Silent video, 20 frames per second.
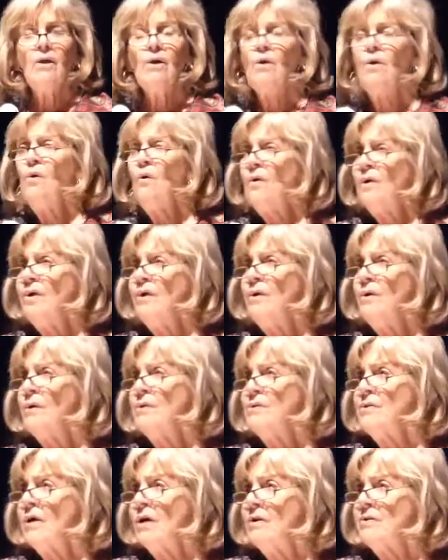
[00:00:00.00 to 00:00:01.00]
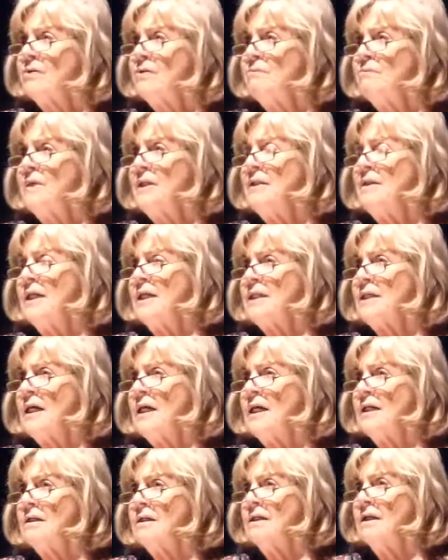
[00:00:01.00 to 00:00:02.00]
who are you to talk to me like
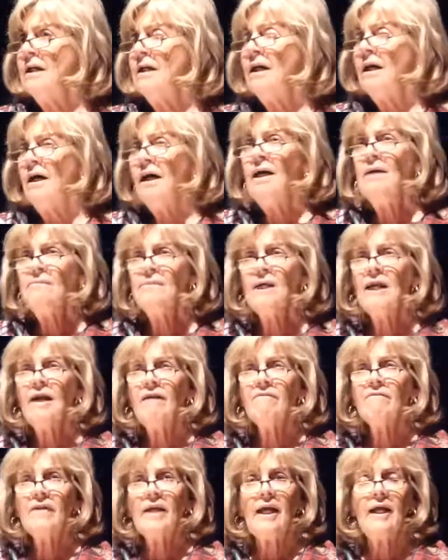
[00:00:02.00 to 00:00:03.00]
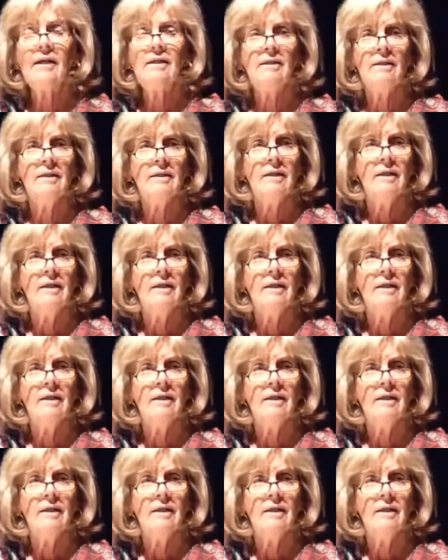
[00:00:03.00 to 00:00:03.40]
that? I'm an Afghan.